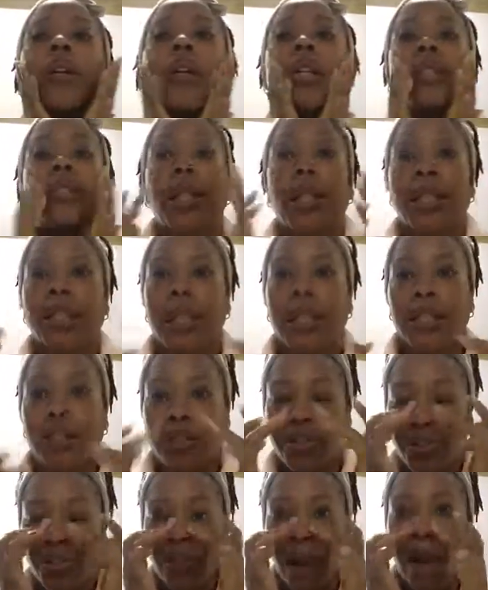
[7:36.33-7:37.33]
Because I
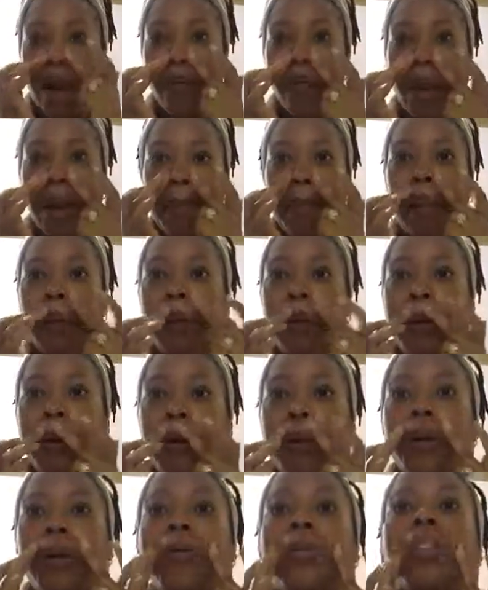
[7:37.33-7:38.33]
get dry around my
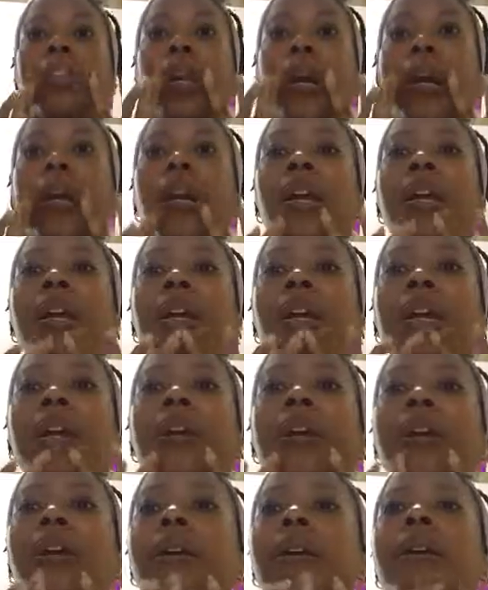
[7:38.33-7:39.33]
nose,
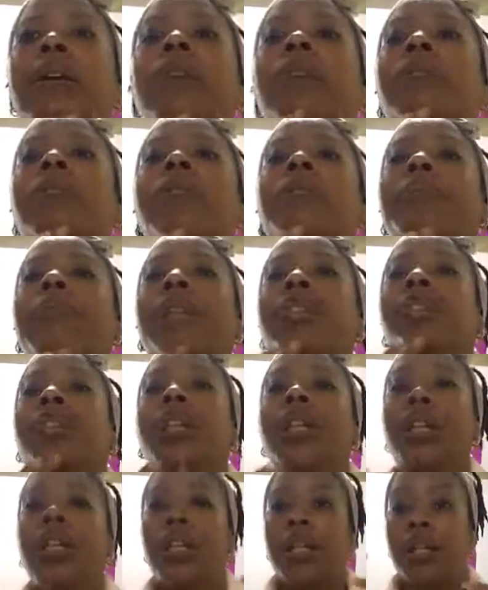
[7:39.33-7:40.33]
here, and my
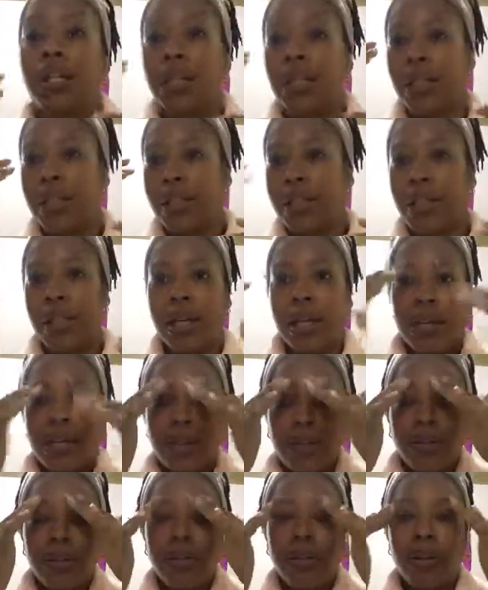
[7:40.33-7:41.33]
chin.
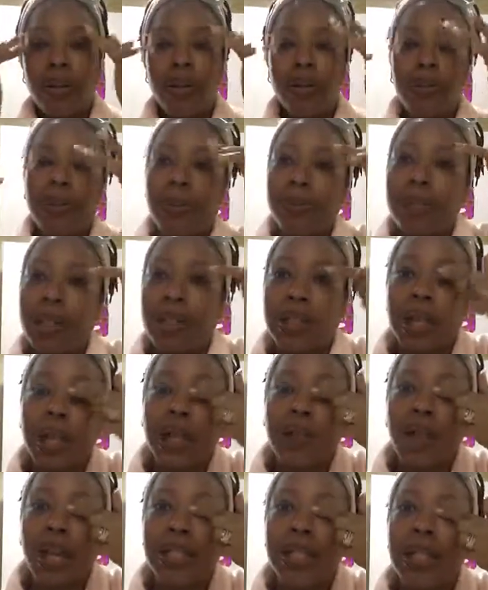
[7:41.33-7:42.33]
You know, sometimes
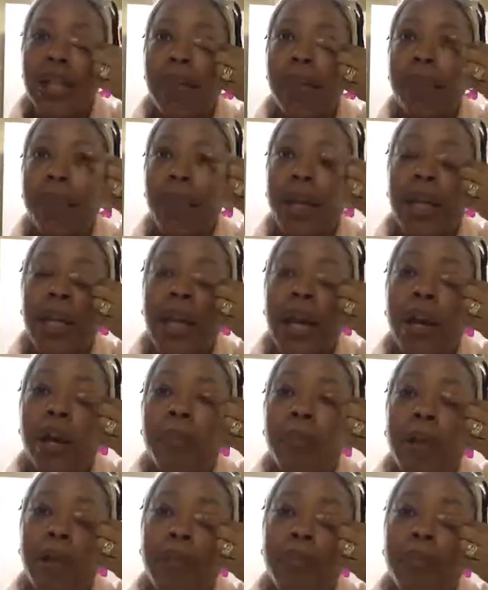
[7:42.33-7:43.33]
I see I'm breaking out
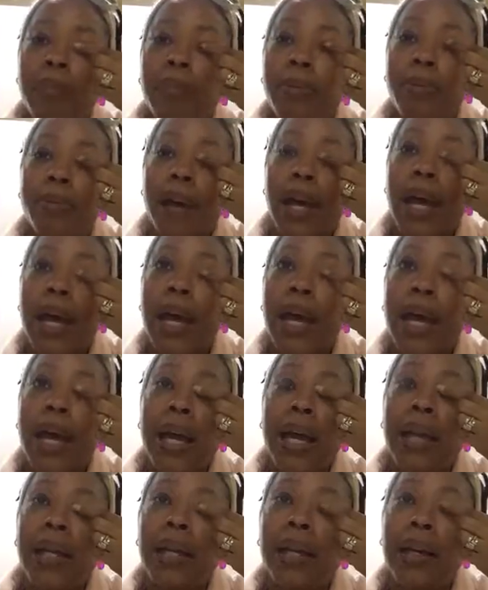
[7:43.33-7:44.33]
above my
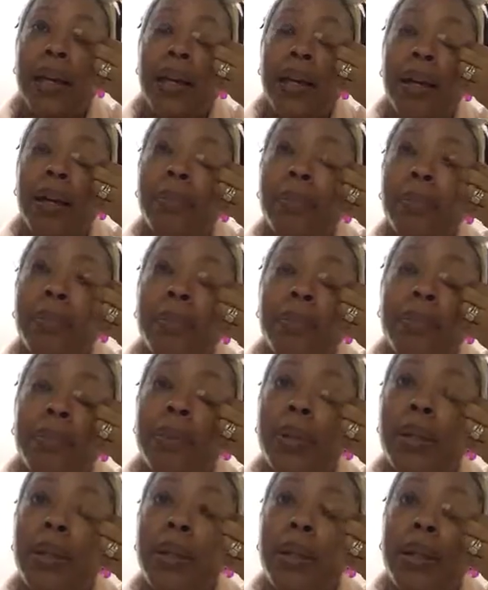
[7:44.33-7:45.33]
eye,
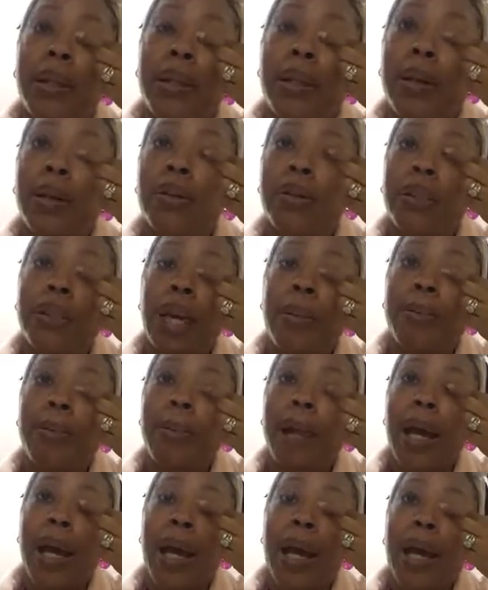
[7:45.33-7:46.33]
on top of
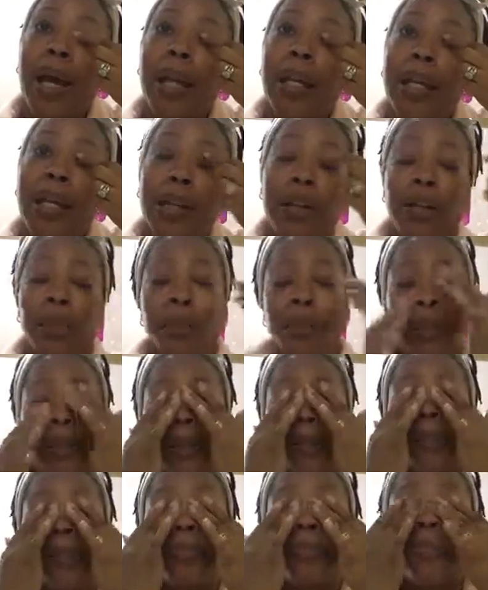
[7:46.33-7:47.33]
my eye here,
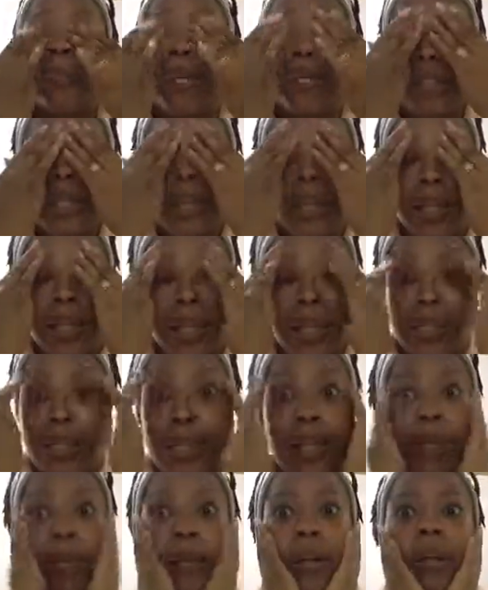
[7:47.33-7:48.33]
but it's
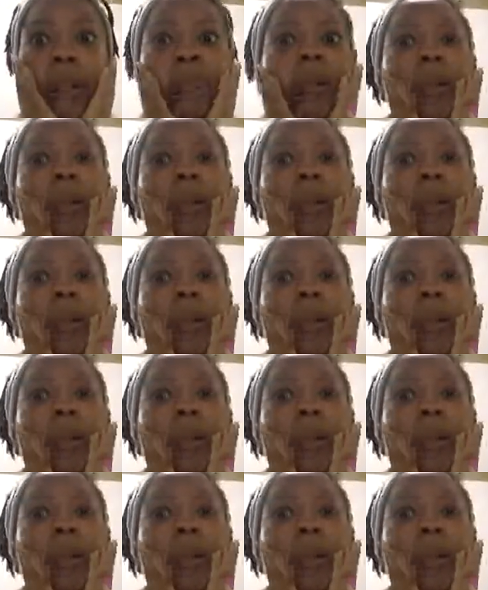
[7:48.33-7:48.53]
healing up